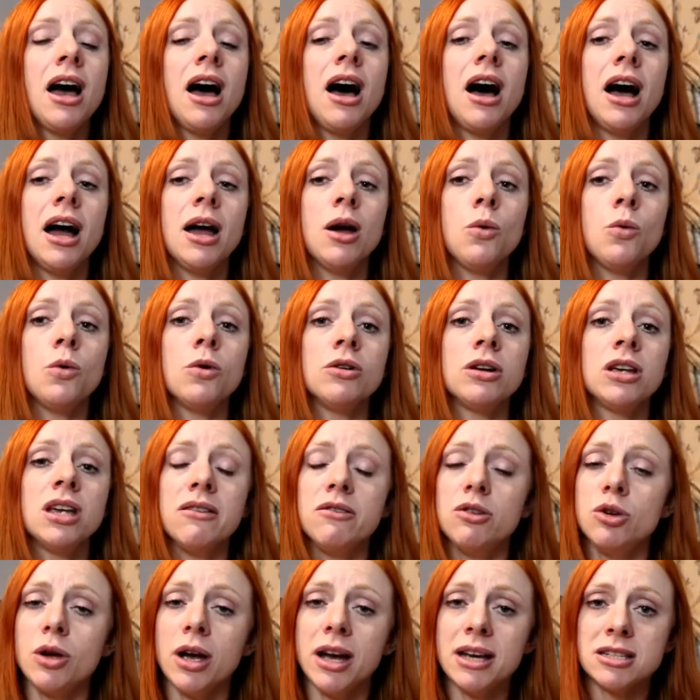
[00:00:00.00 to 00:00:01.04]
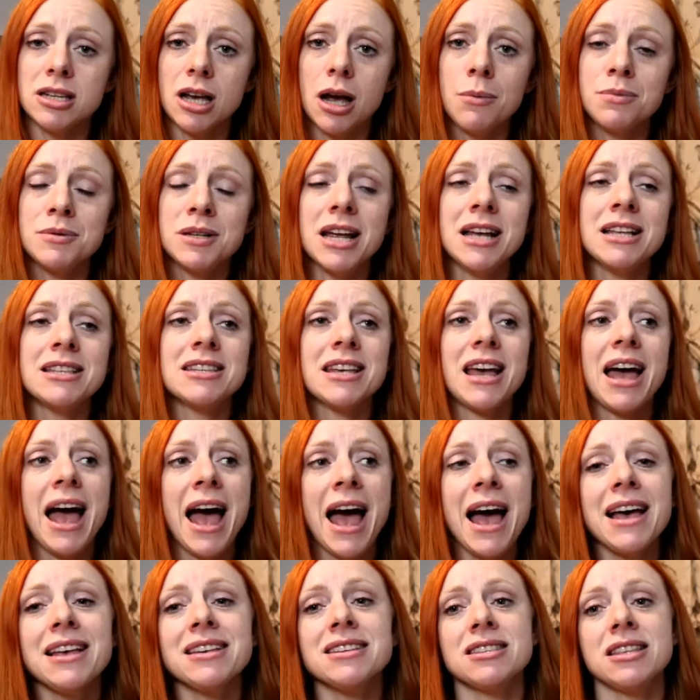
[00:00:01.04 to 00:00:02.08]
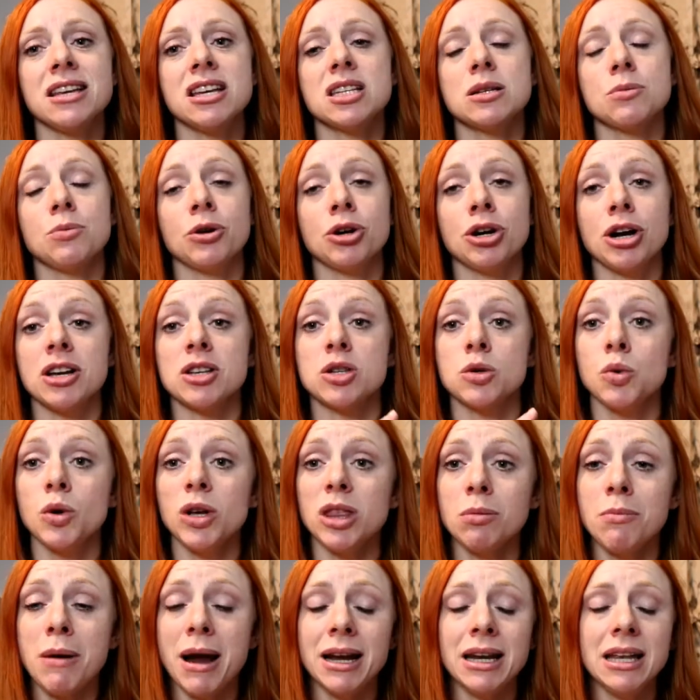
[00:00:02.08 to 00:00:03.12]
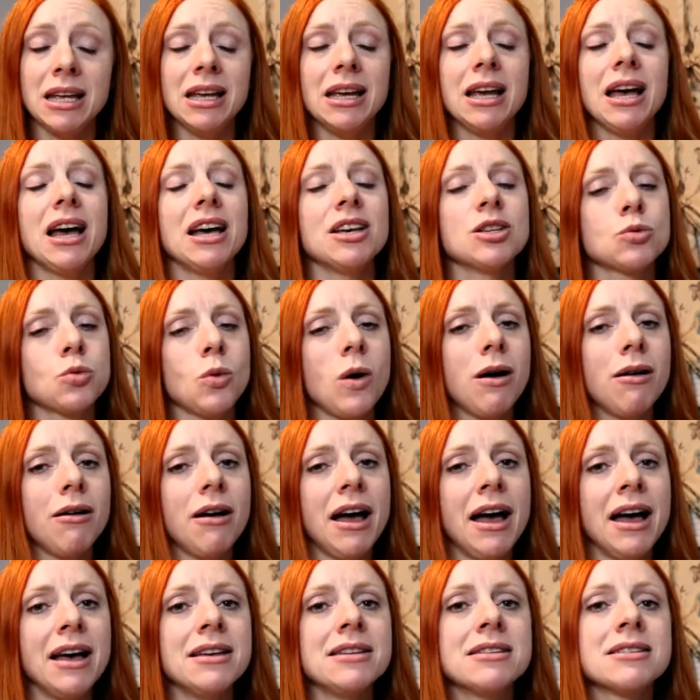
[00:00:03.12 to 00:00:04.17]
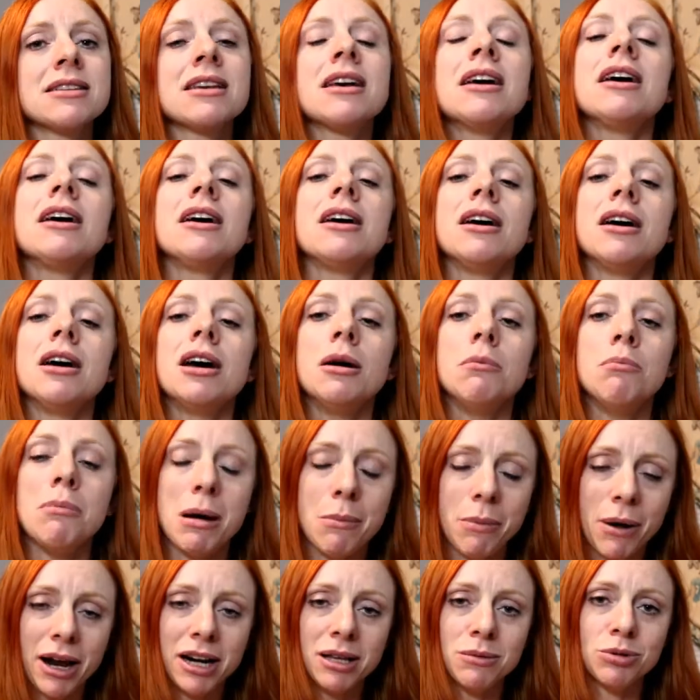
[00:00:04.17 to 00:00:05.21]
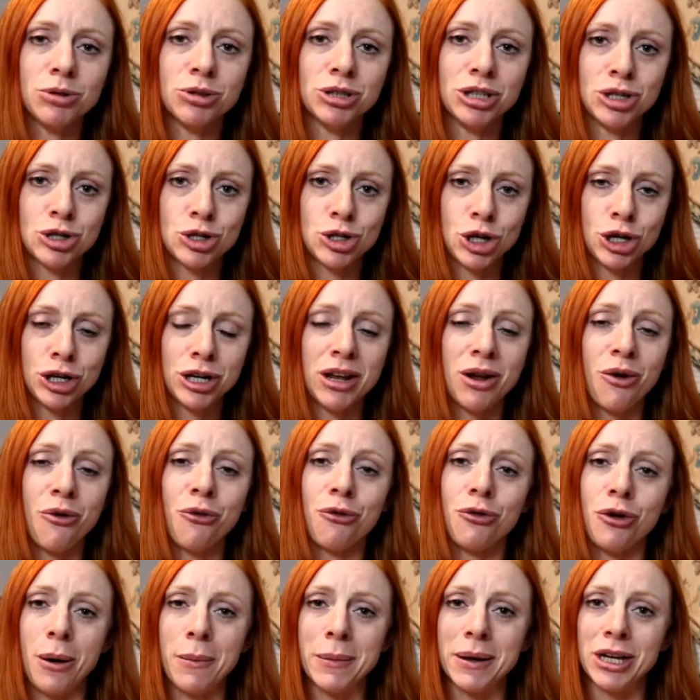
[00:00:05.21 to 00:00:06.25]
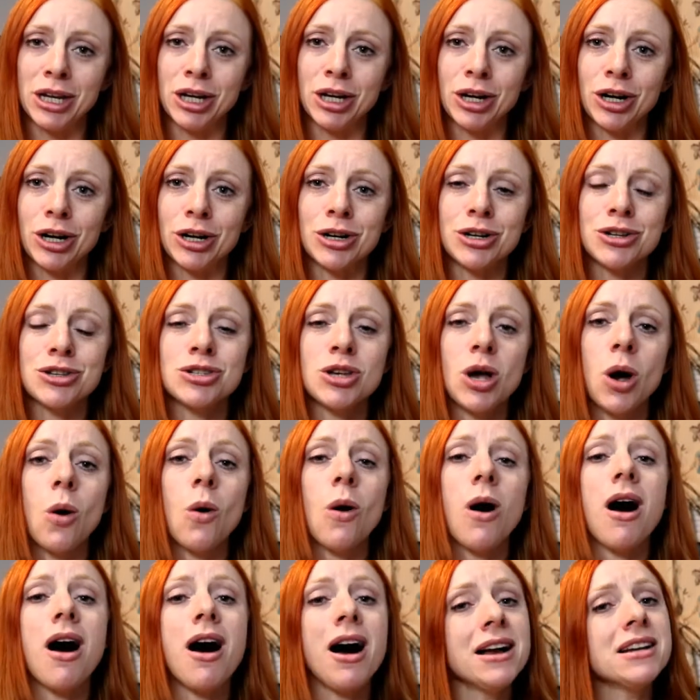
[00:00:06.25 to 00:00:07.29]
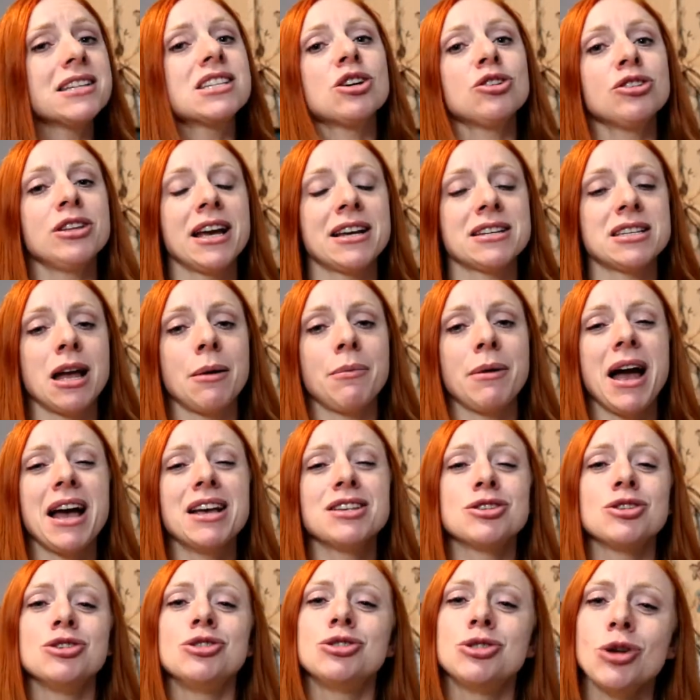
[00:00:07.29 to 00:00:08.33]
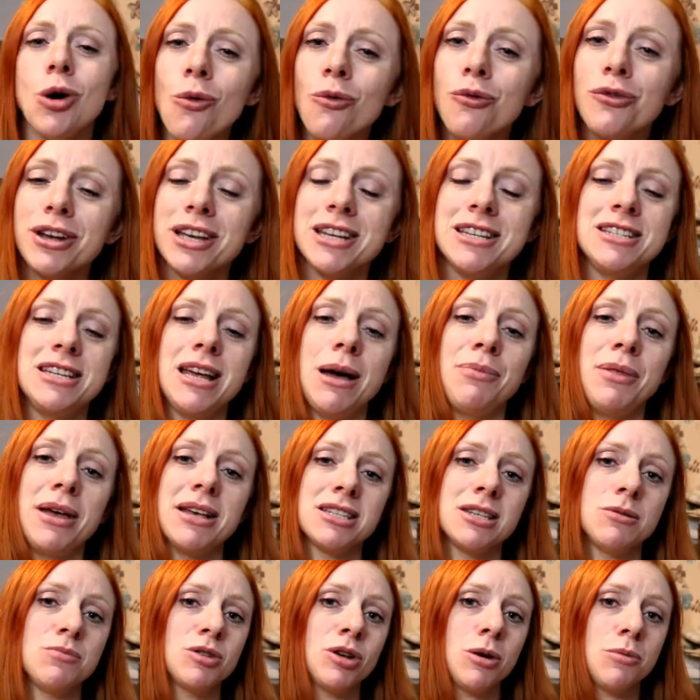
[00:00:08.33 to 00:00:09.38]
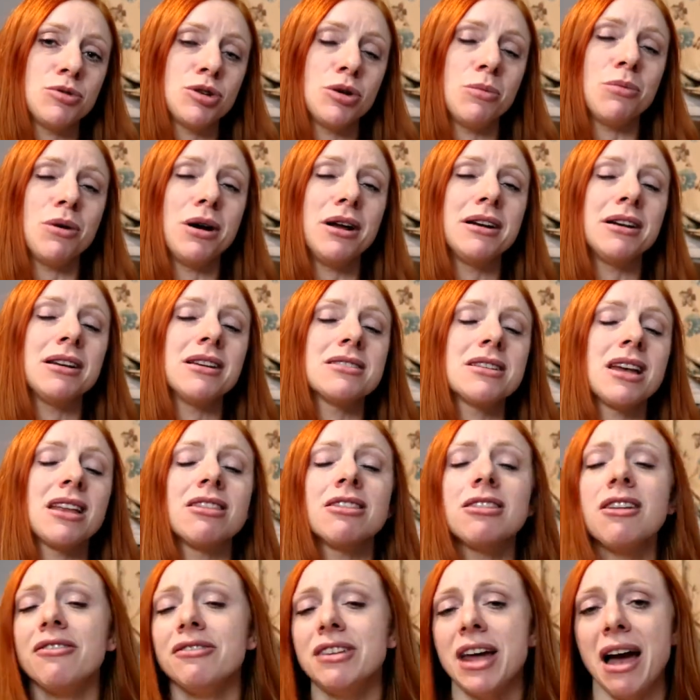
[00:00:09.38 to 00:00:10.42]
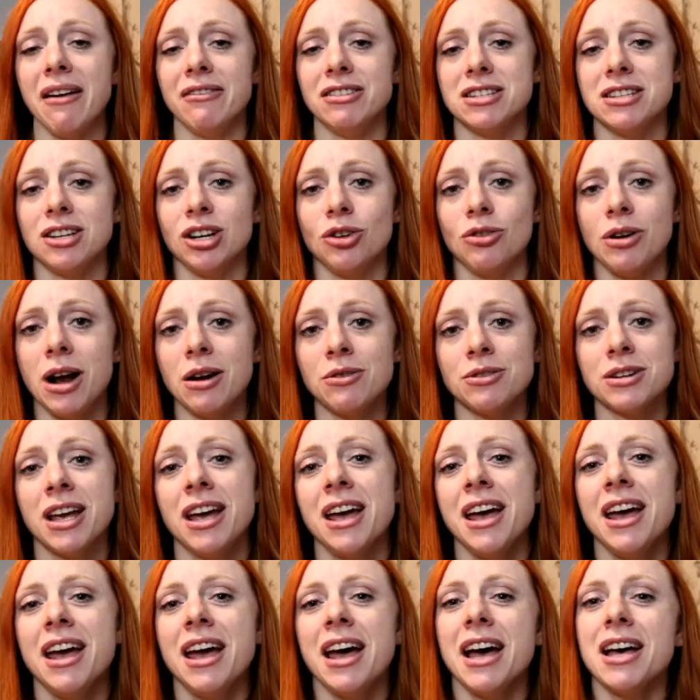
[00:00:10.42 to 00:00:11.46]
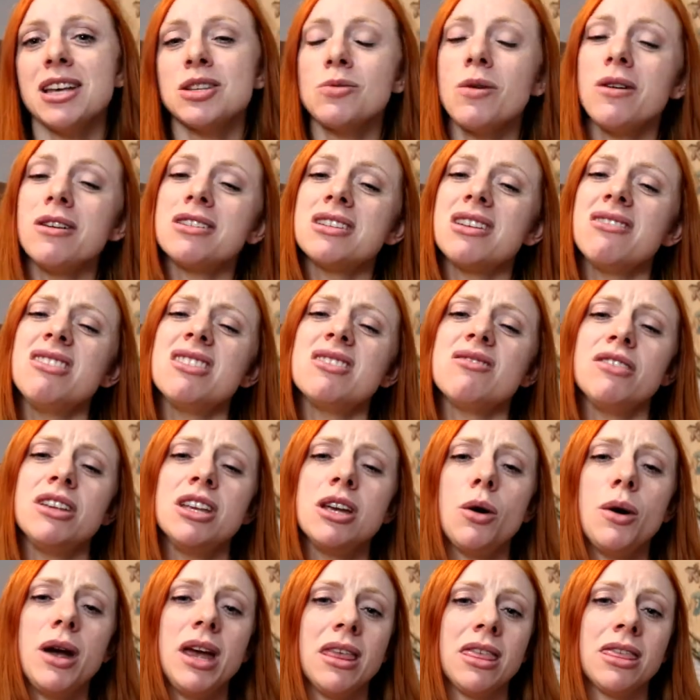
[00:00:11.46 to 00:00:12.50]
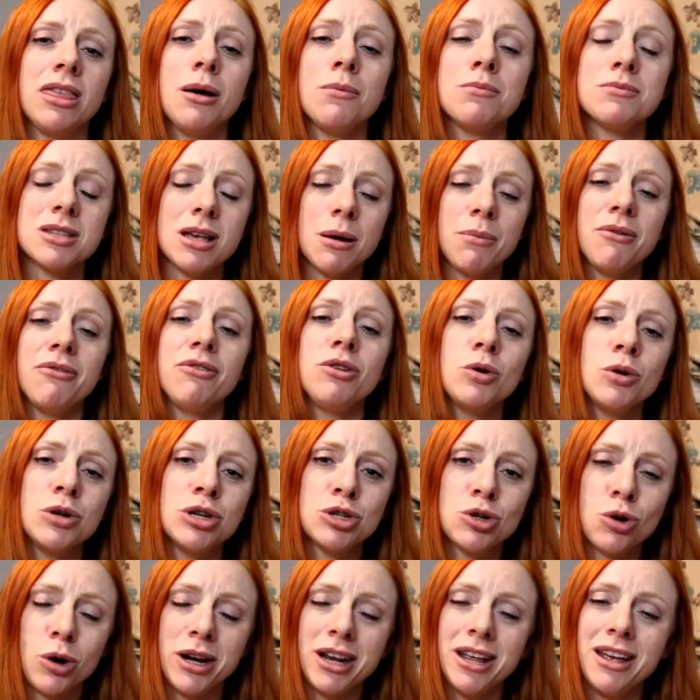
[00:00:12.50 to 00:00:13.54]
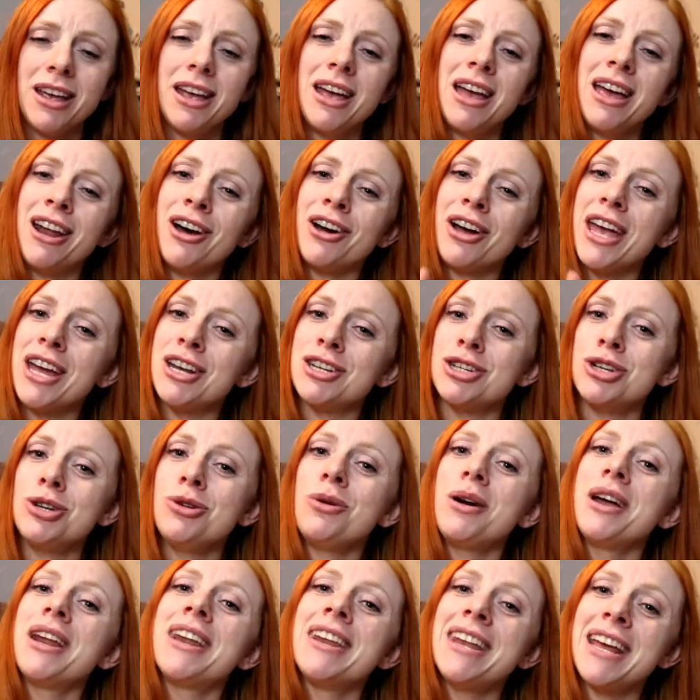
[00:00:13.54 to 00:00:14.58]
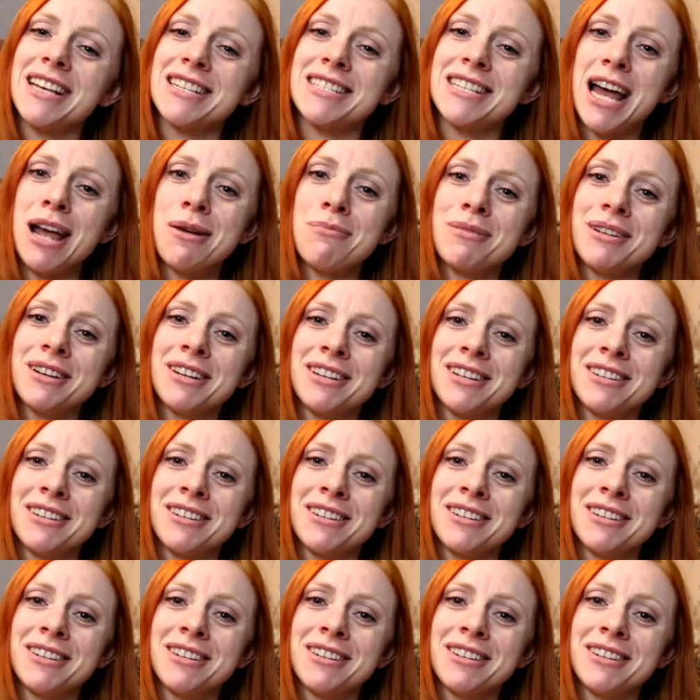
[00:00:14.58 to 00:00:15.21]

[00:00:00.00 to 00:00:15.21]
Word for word: I will give you guys updates as things progress with my knee as well as my bodybuilding journey from here. So until next time, guys, don't forget to tap that subscription button because I'd love to have you stick around, as well as give this video a thumbs up if you enjoyed it, and I'll catch you next time.